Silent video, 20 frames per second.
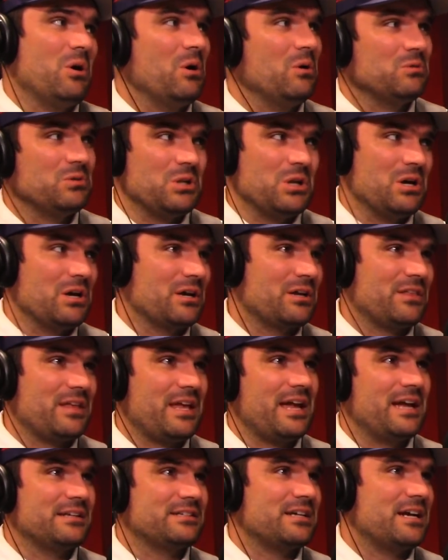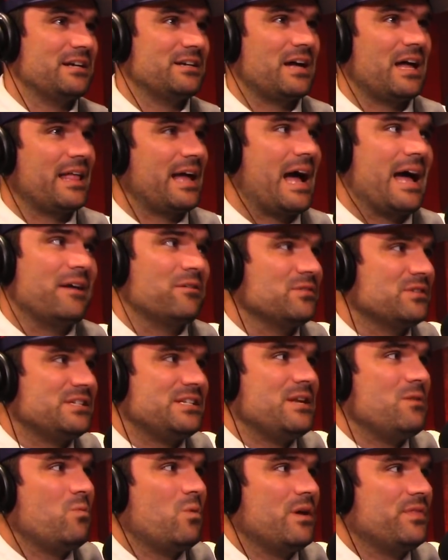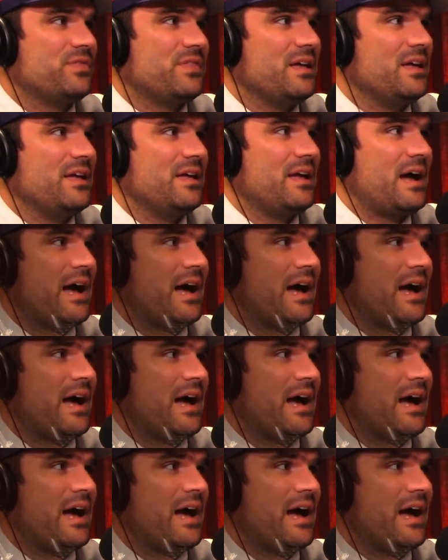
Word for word: Oh, well, hold look, on, hold anti- on, hold on. I, I don't see what the.